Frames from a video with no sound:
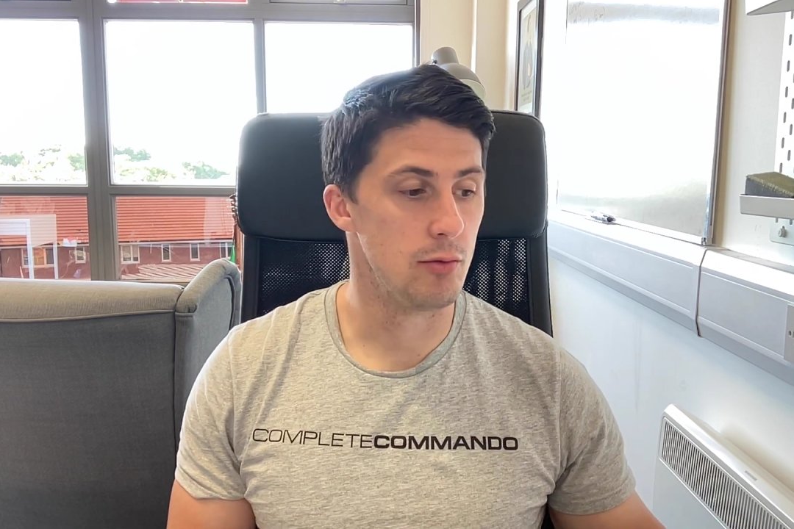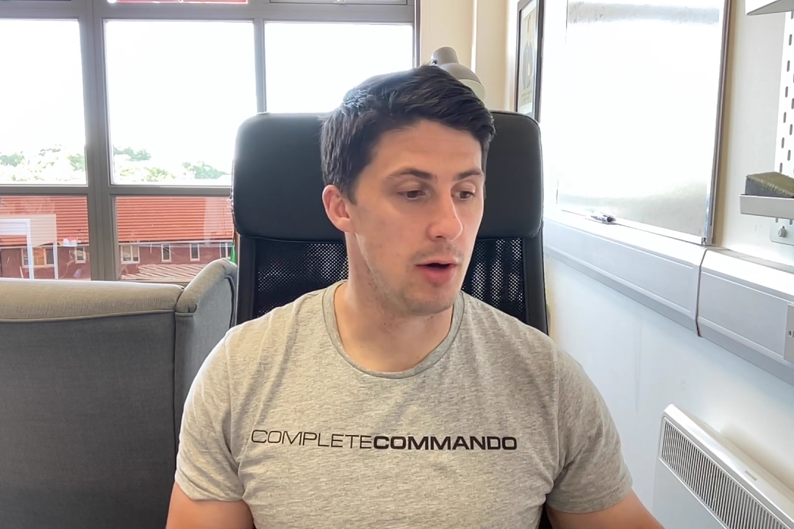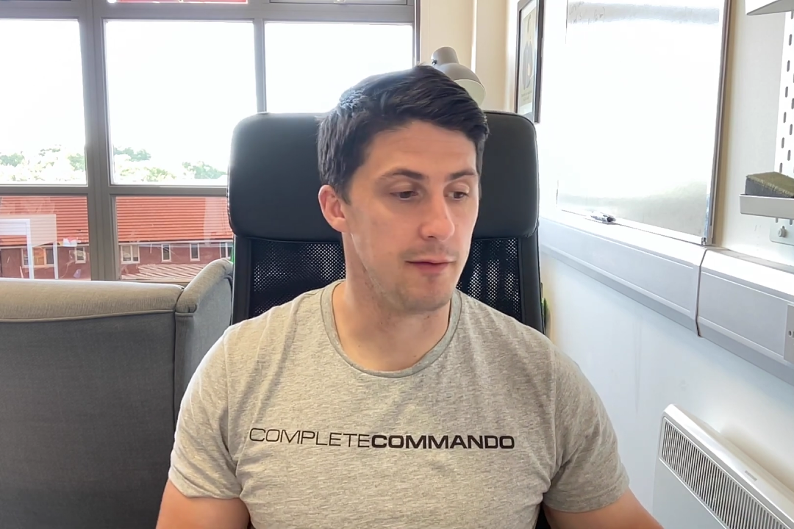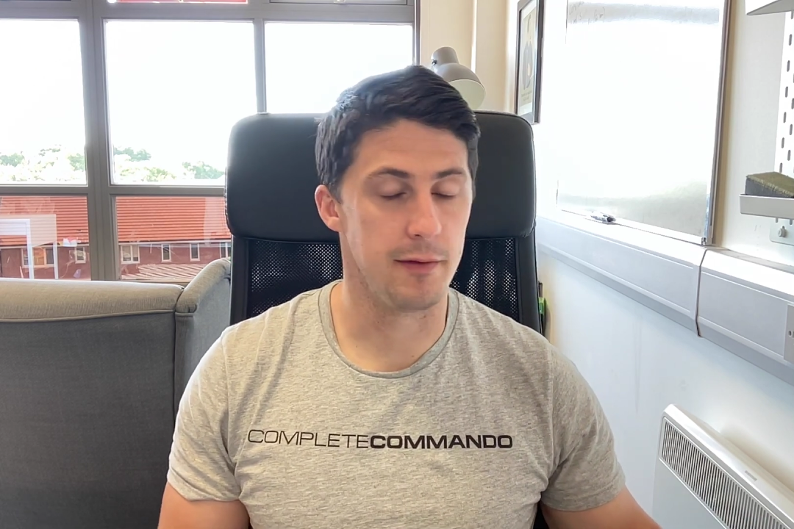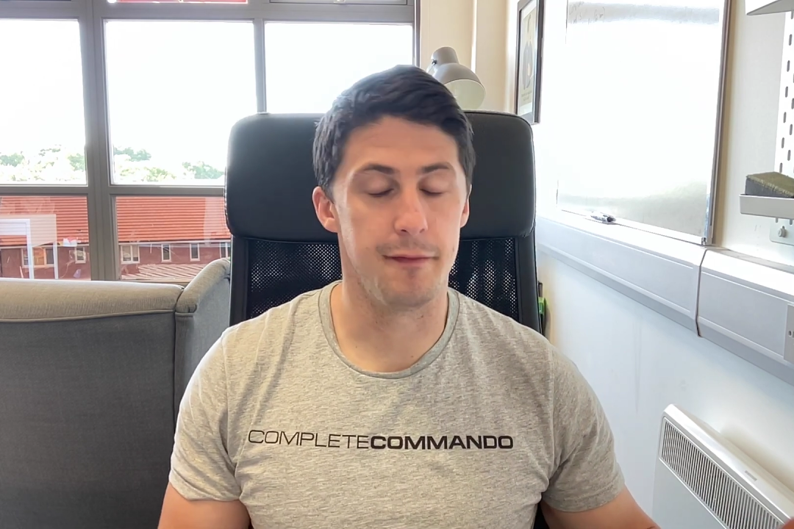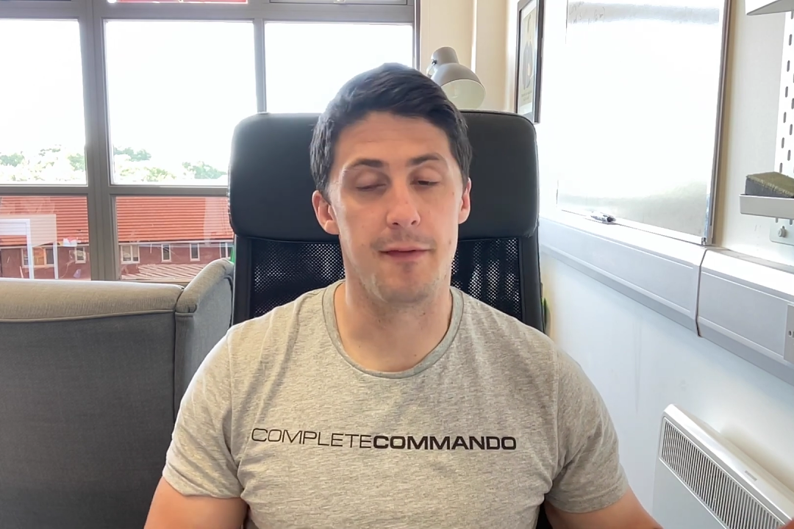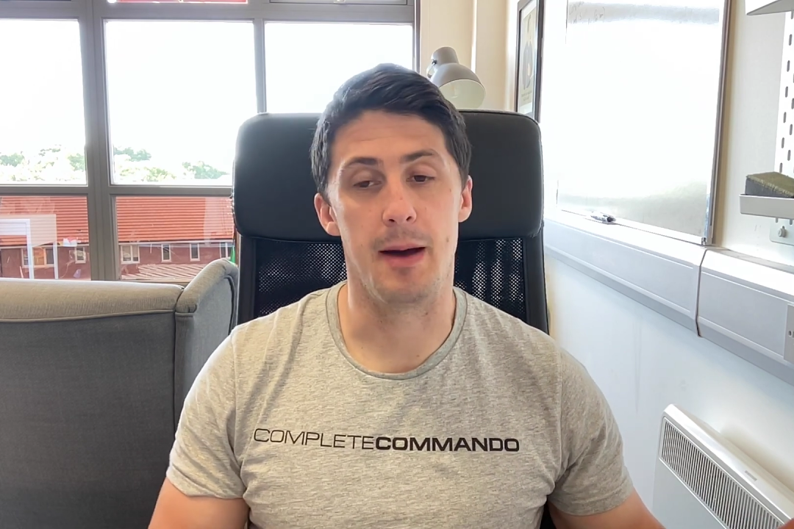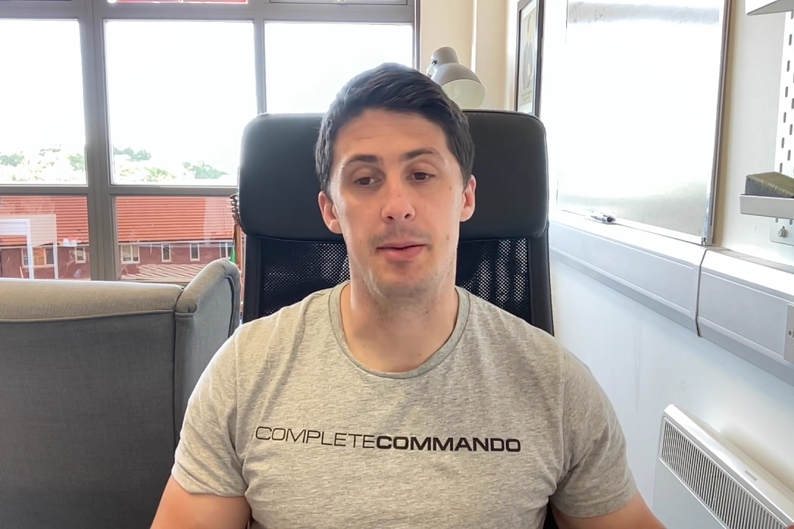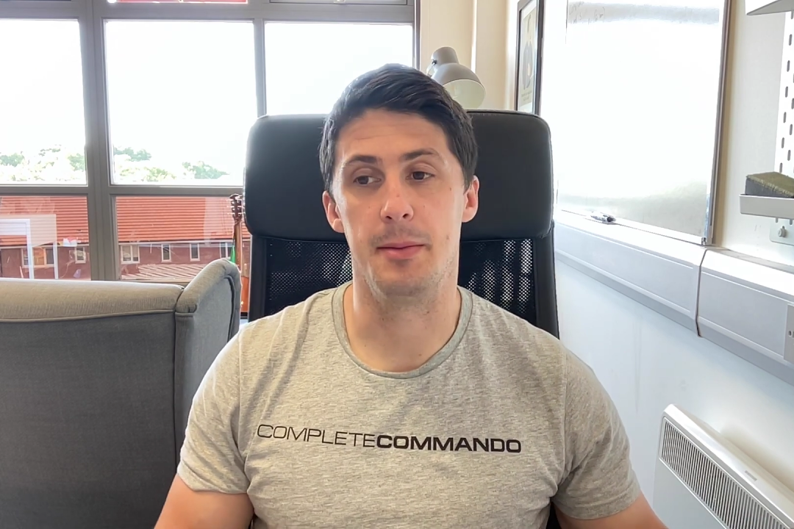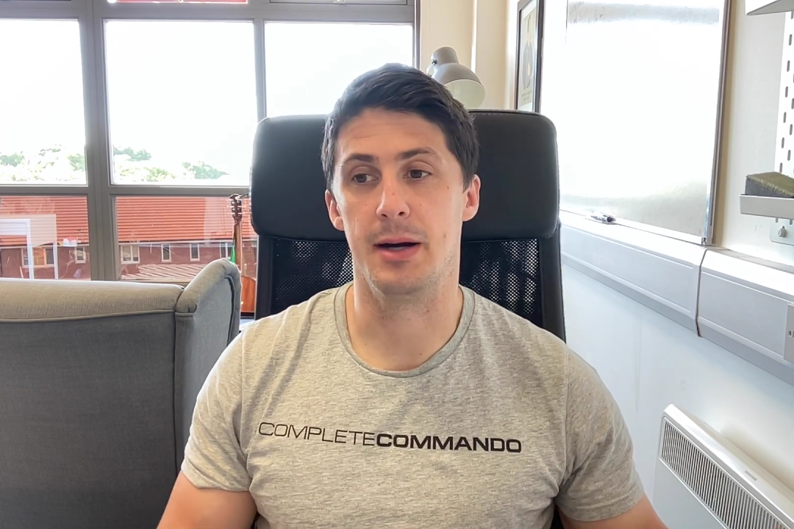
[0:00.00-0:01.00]
rather than
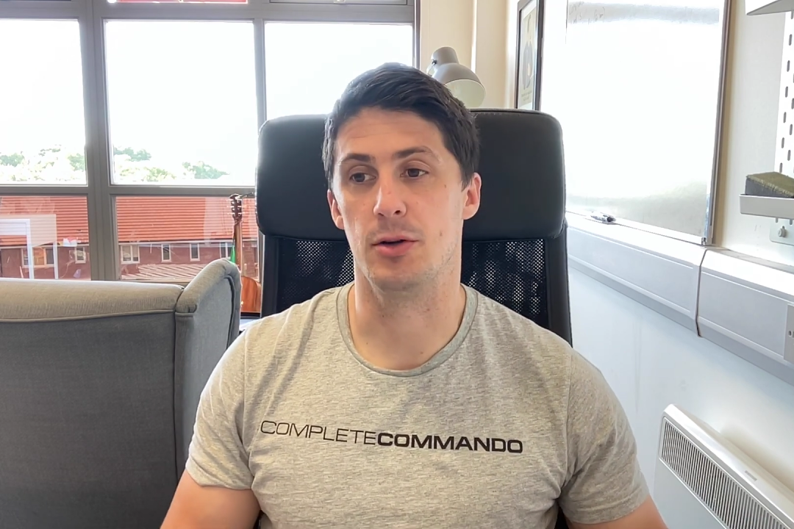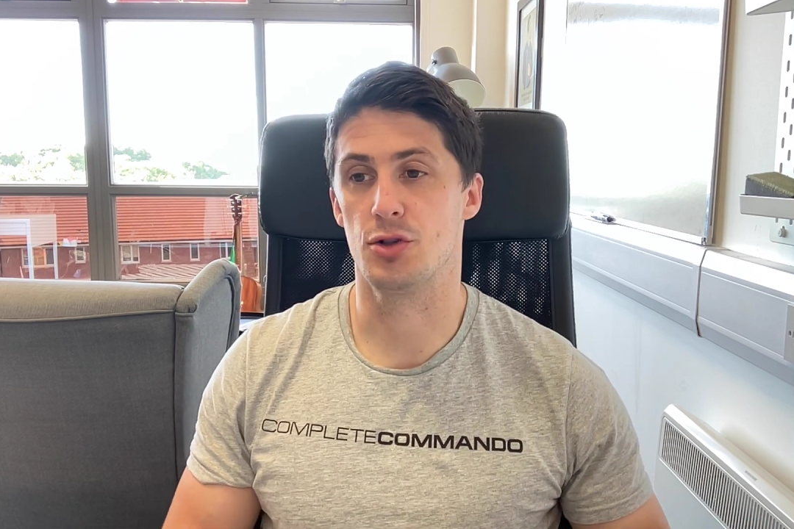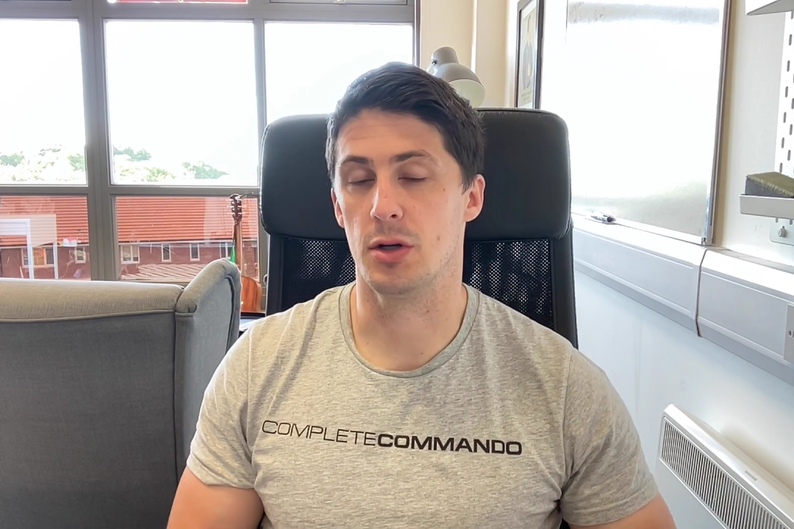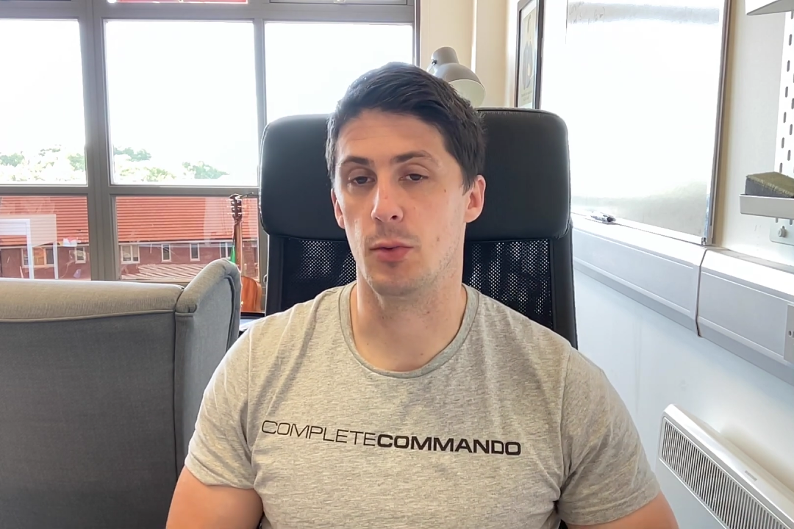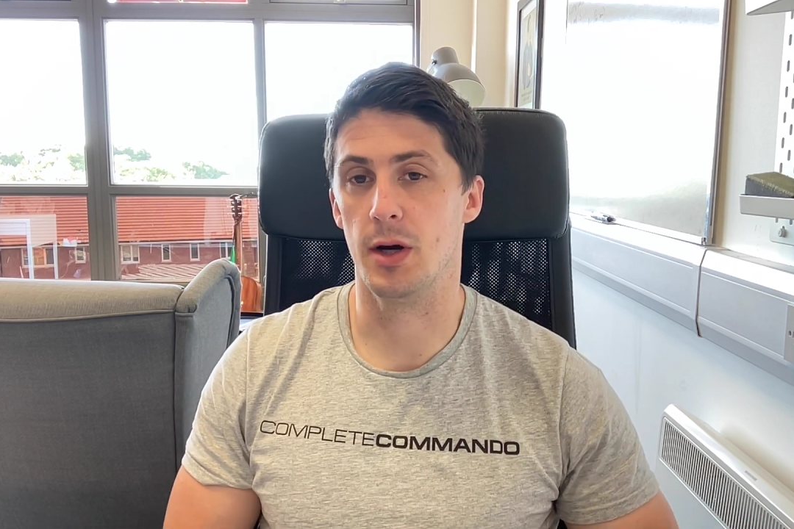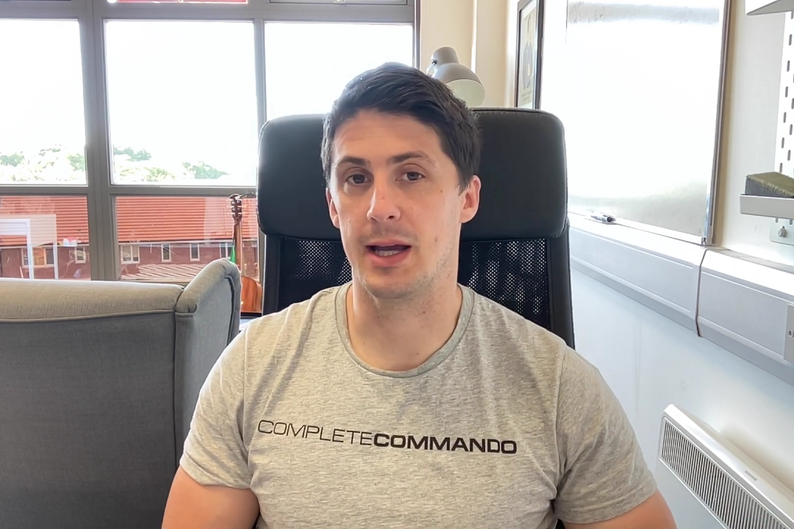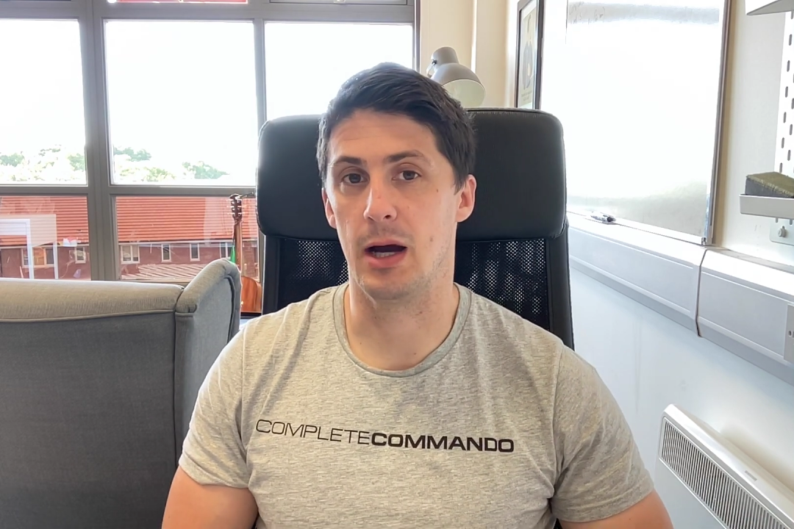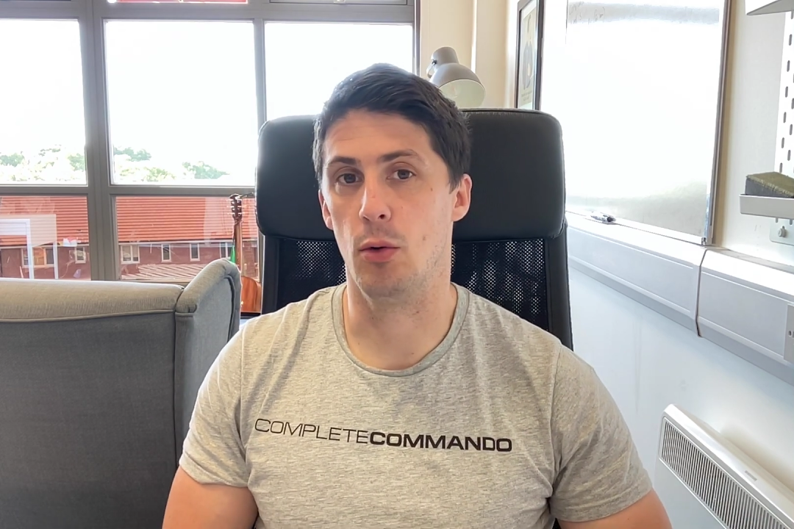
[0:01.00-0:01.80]
flapping about trying to work